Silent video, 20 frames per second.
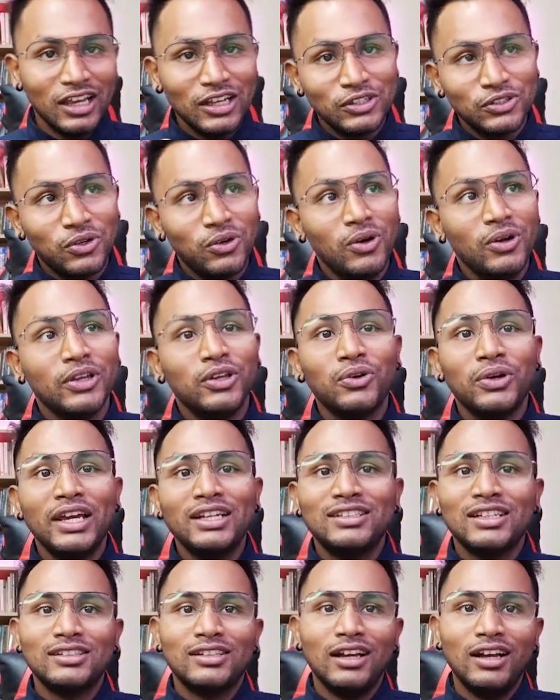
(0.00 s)
So
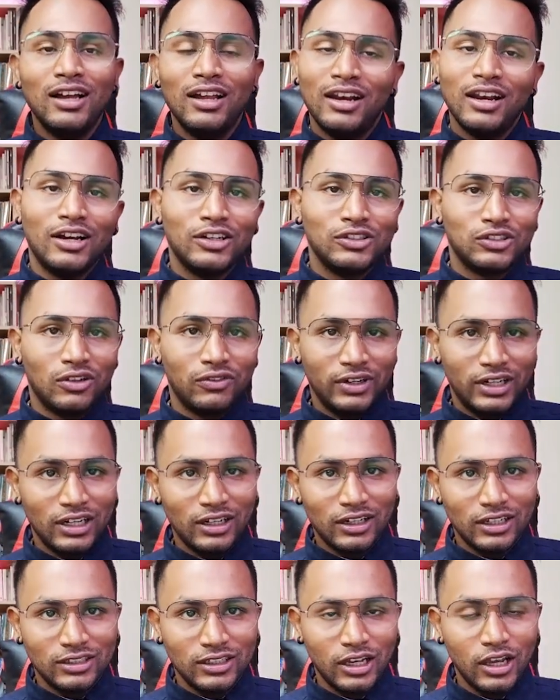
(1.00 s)
Unix is the lungs of ETL
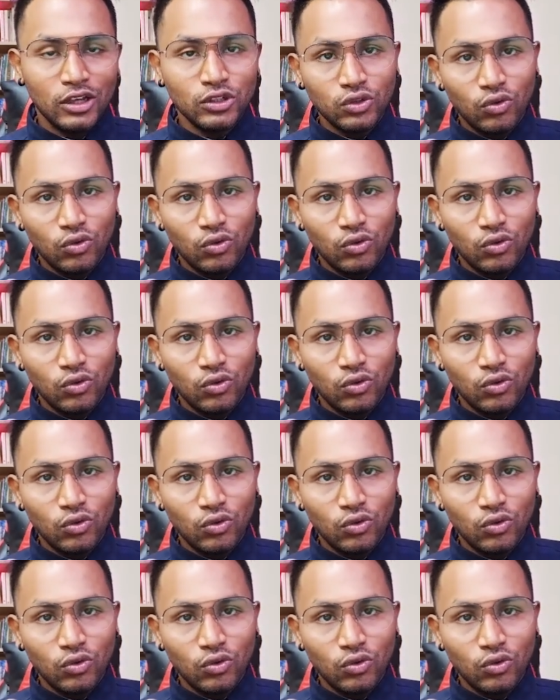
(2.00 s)
testing.